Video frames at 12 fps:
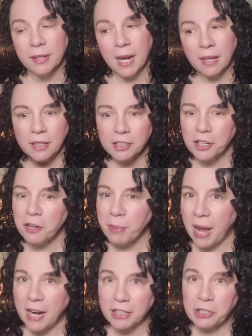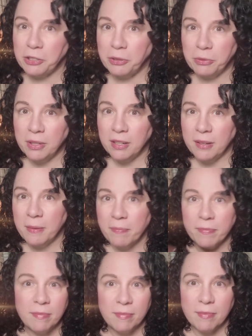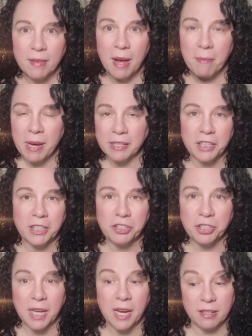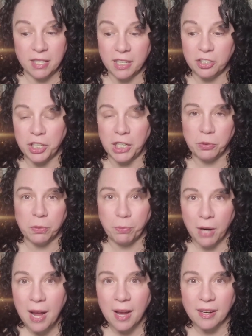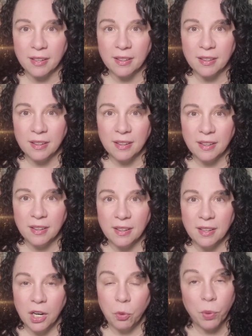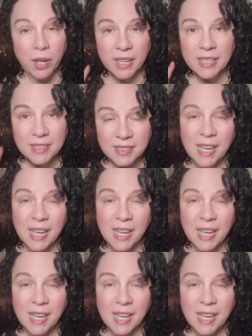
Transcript: let's go back to a message that he exchanged with Brad, where he says